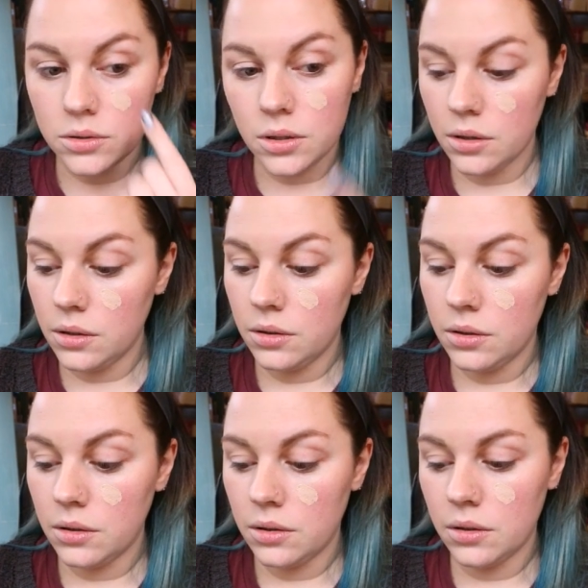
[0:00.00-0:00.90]
so
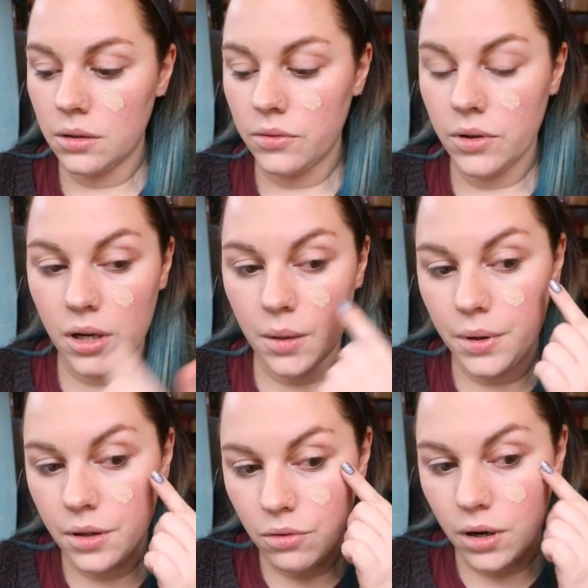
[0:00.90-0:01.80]
I feel like I
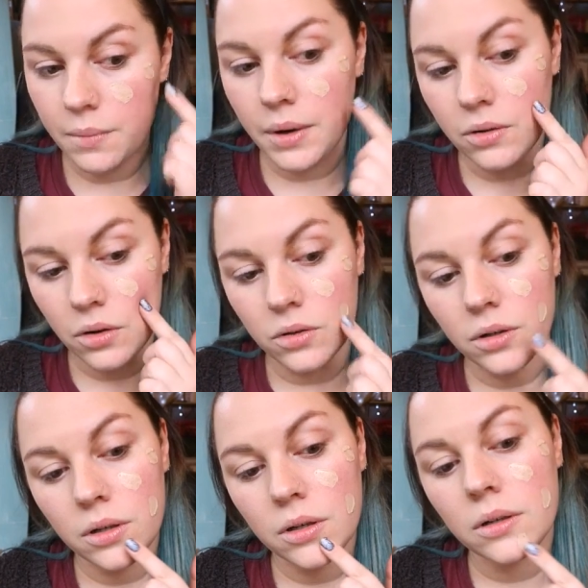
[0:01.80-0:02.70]
put the right amount
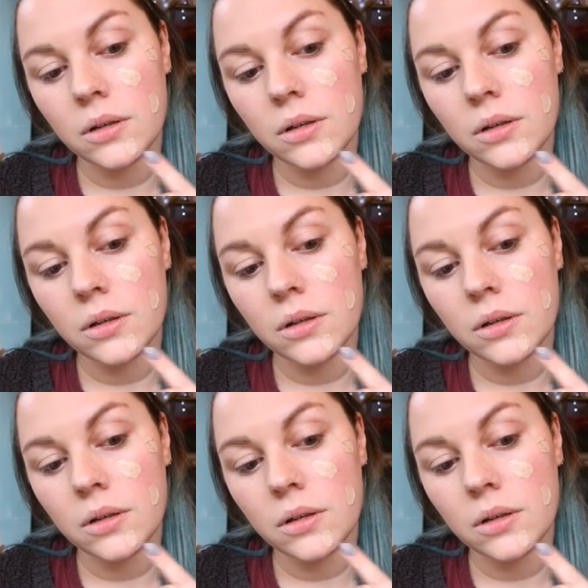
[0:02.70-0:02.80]
on